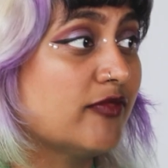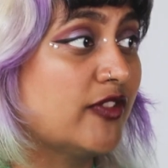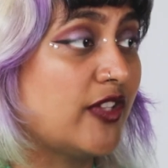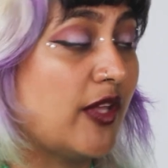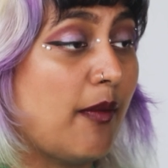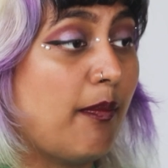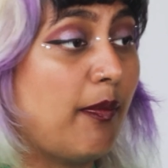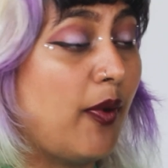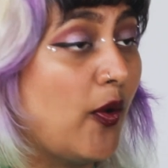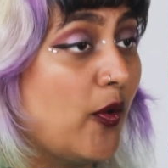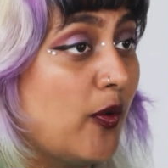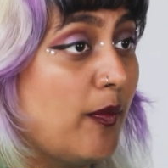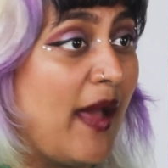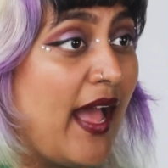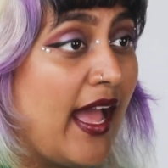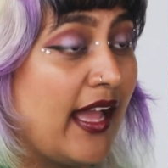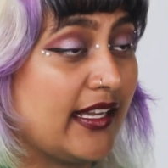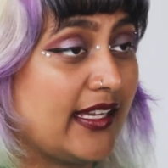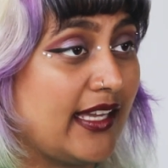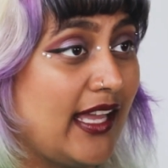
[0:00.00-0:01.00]
The
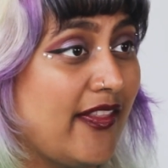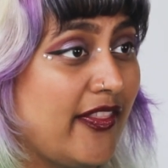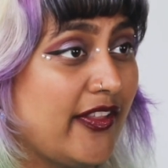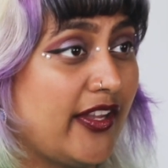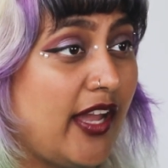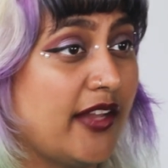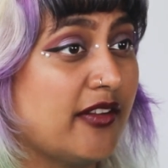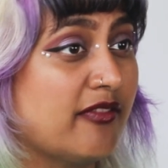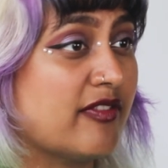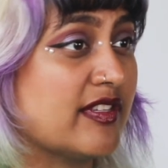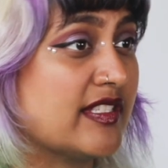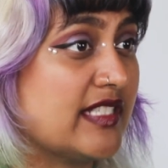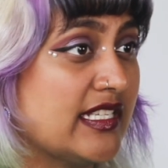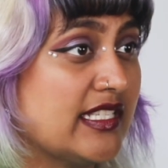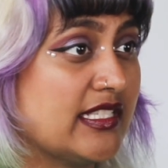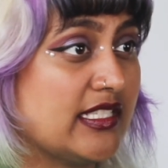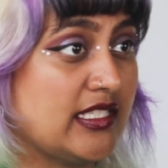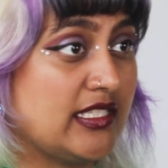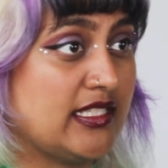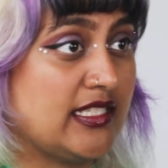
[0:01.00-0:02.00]
pullback and the kind of
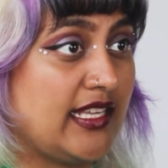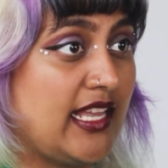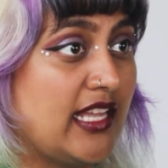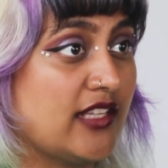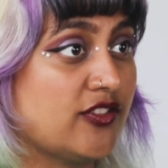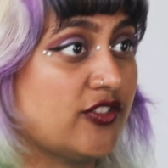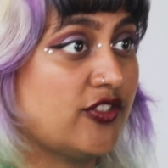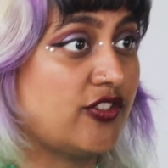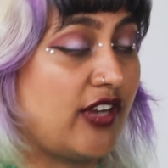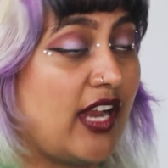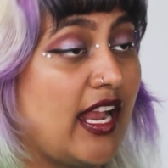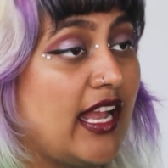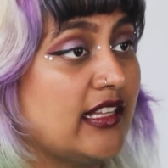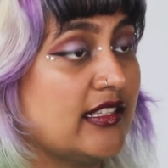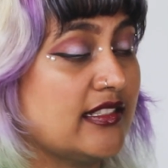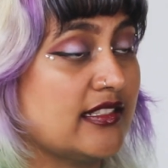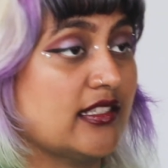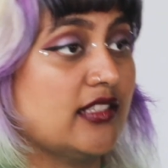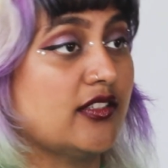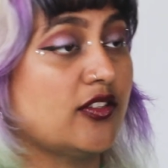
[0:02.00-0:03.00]
resistance against
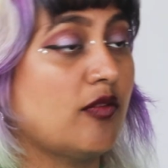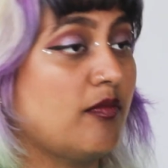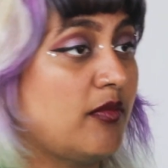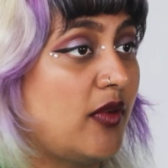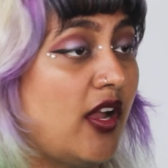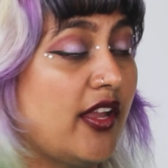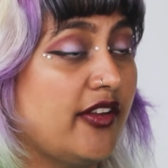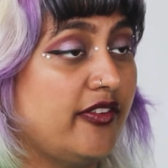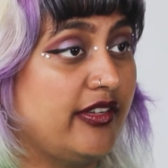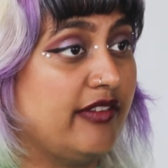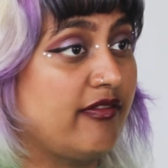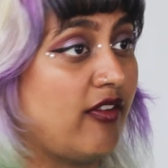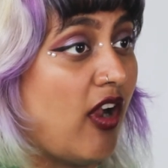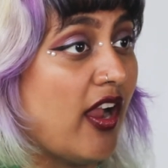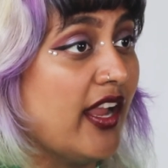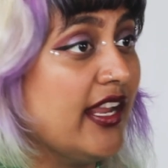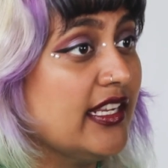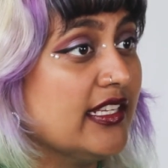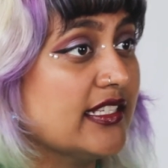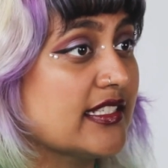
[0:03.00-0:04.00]
trans and non-binary
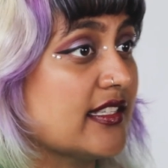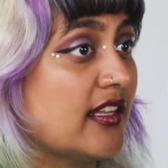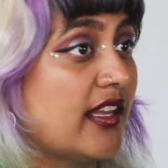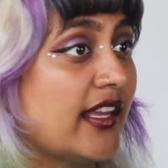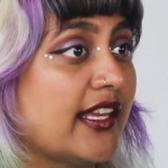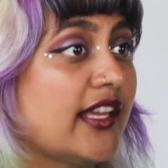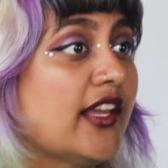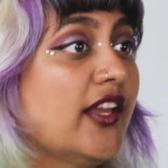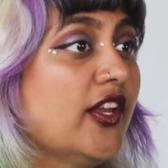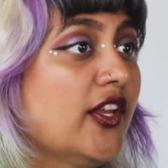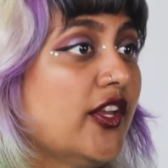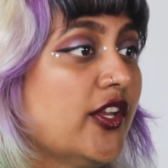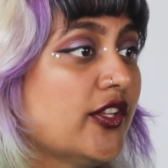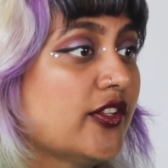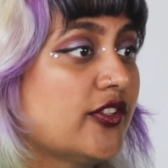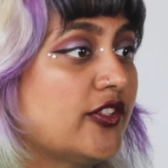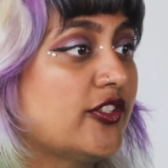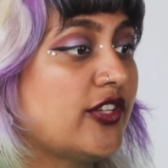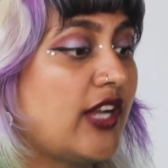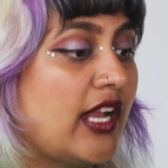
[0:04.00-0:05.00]
rights, like
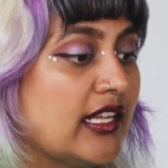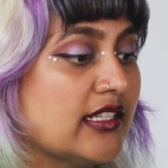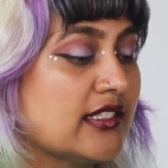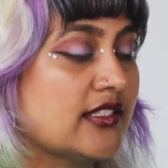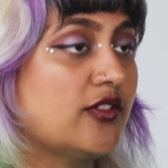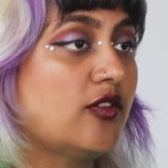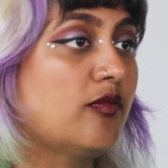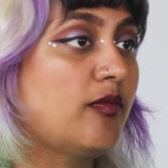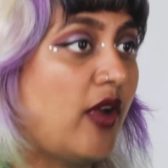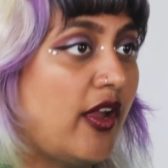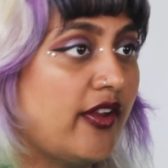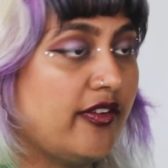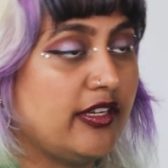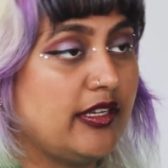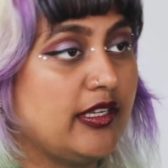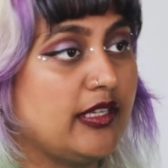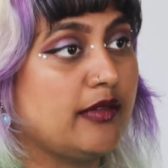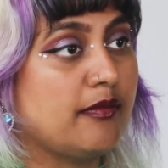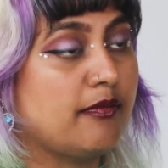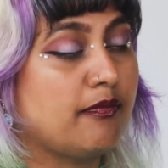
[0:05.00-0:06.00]
the trans and
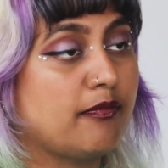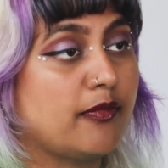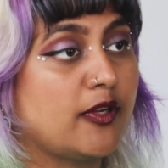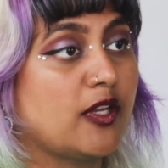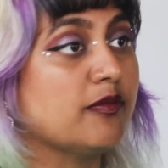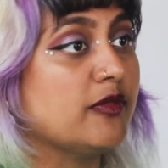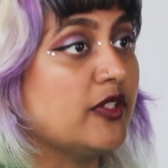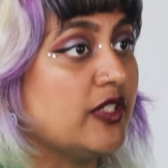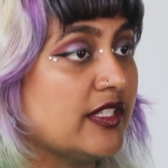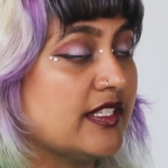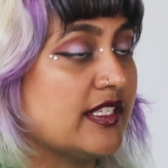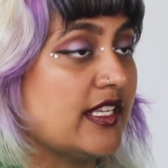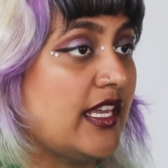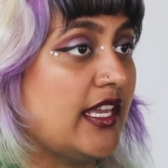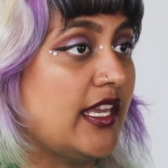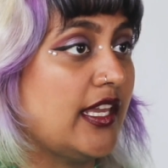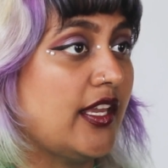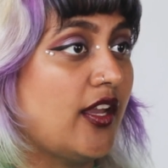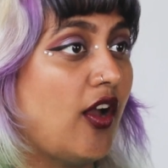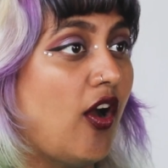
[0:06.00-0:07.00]
non-binary
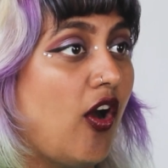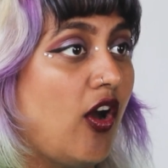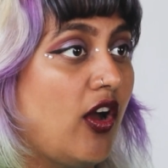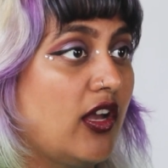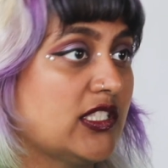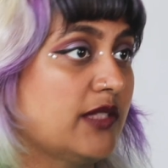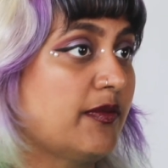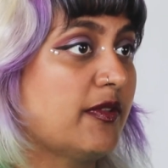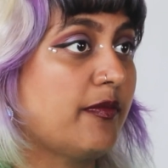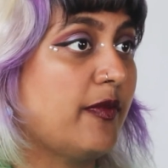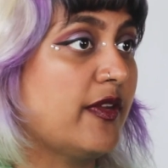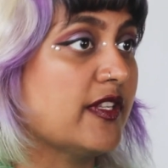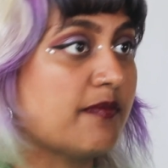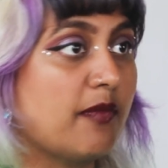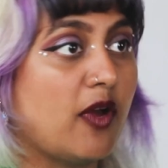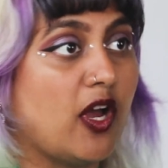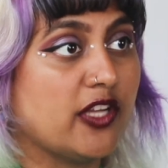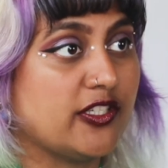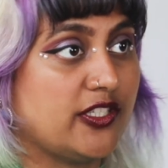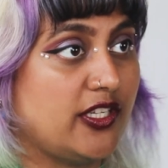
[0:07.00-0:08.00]
community are some of the most
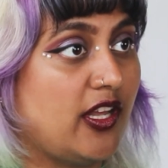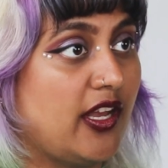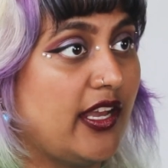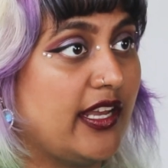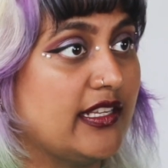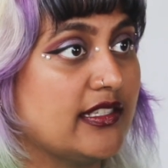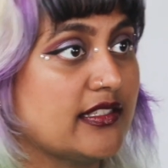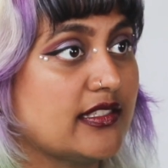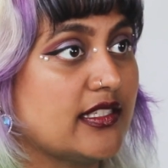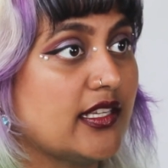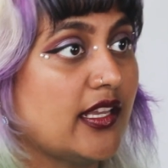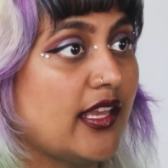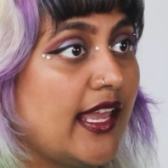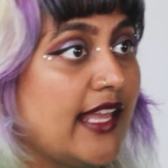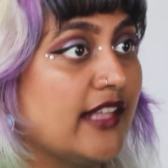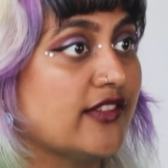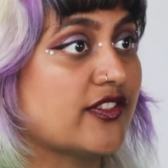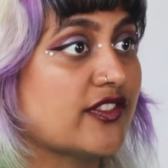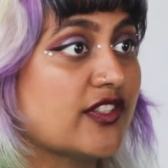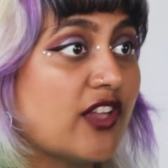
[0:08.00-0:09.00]
marginalized in
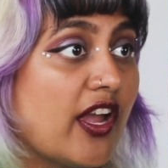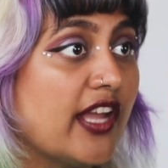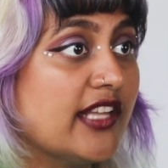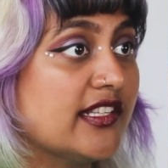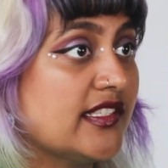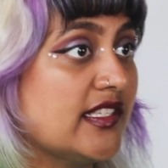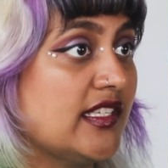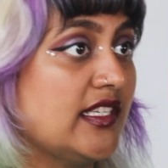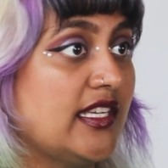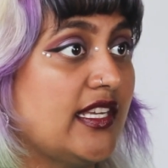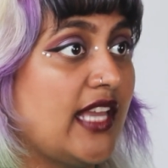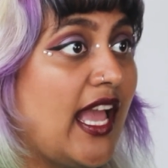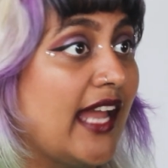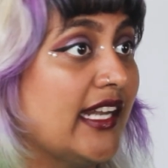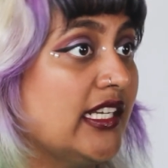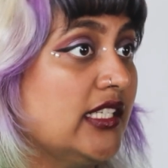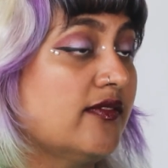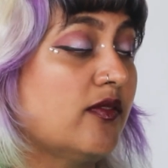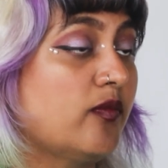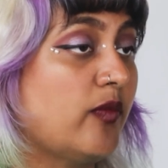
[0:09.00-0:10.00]
society and
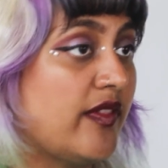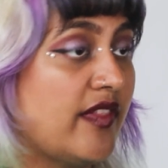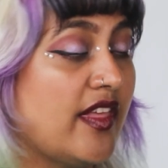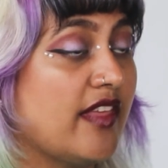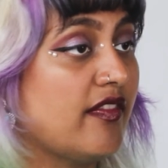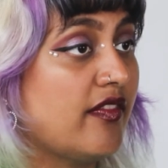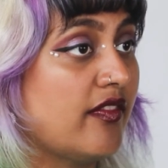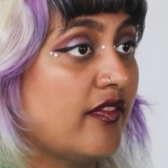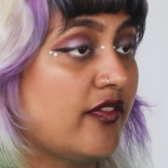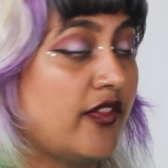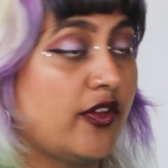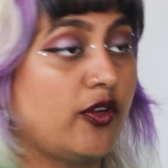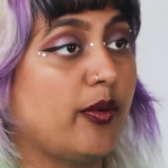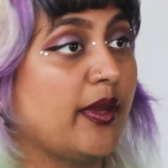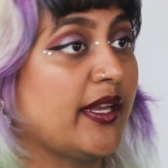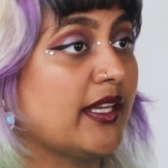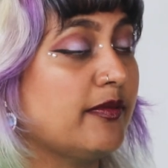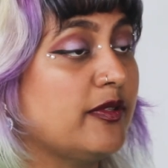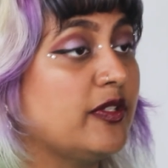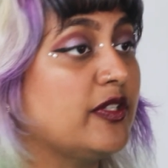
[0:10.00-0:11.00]
even within the queer
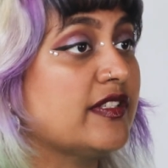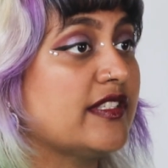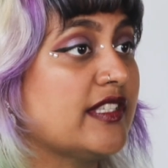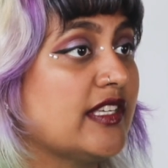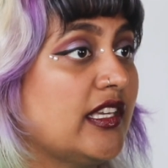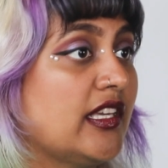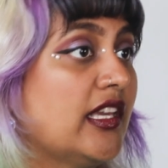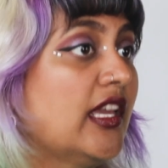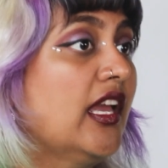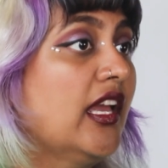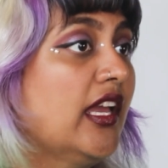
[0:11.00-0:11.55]
community.